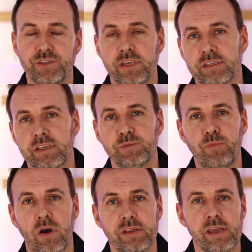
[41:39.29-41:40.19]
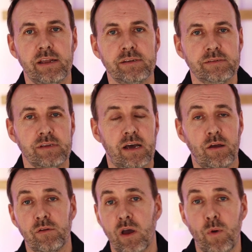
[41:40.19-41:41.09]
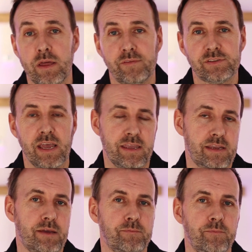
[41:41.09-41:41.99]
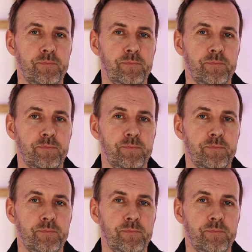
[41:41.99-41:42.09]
Jesus's body and I don't know where they've taken him."